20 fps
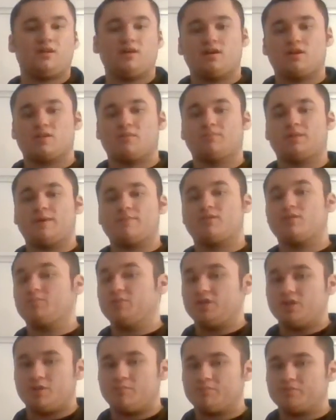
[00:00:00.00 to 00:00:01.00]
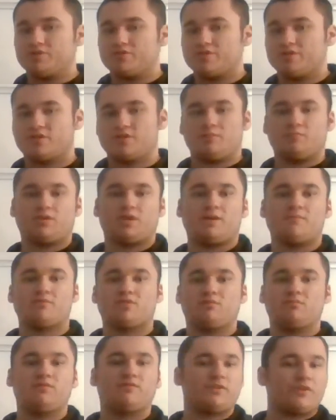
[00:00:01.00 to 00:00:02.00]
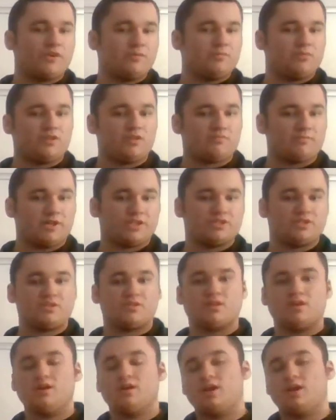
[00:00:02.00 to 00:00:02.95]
Sometimes they'll be numbers, sometimes they'll be variable expressions,